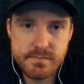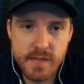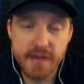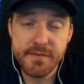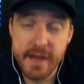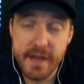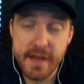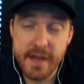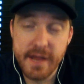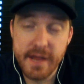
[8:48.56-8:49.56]
If they
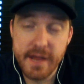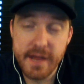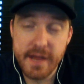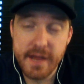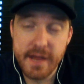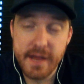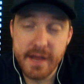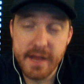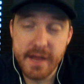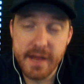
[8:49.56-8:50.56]
don't,
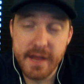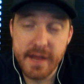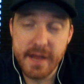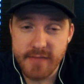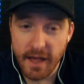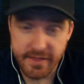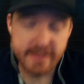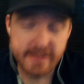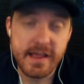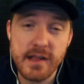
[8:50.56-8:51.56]
I
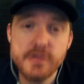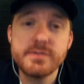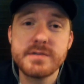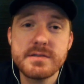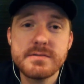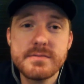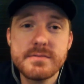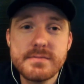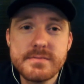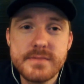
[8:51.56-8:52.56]
think they lose.
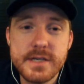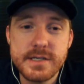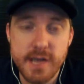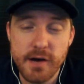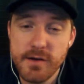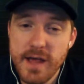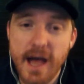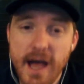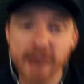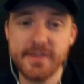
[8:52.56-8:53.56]
So
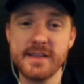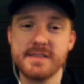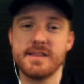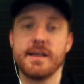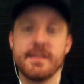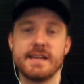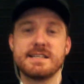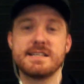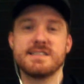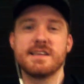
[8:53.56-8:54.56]
I think
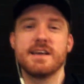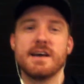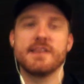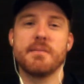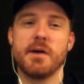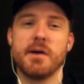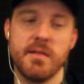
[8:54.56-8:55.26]
that's the bottom